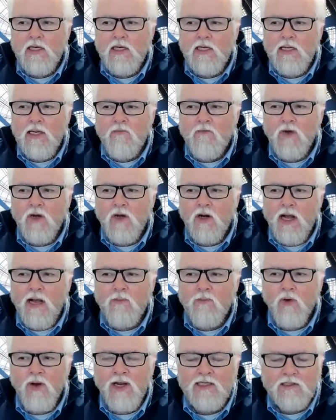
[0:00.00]
if you're going
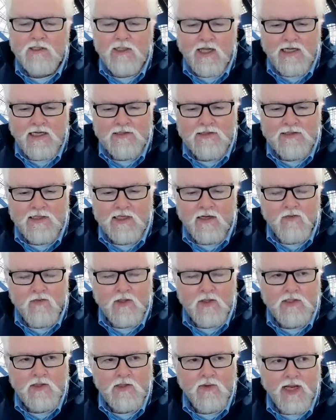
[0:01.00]
to operationalize stuff,
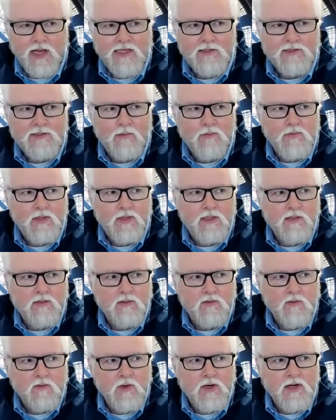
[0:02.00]
then you'd like
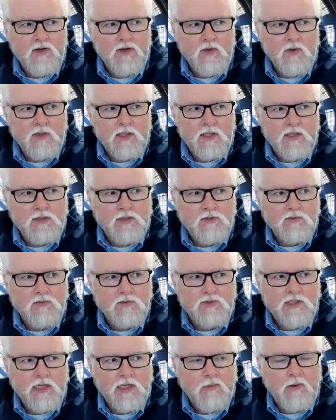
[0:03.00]
something where you can
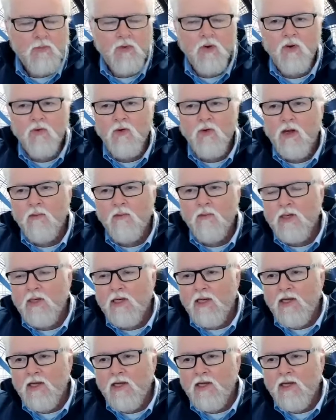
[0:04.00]
set up a program,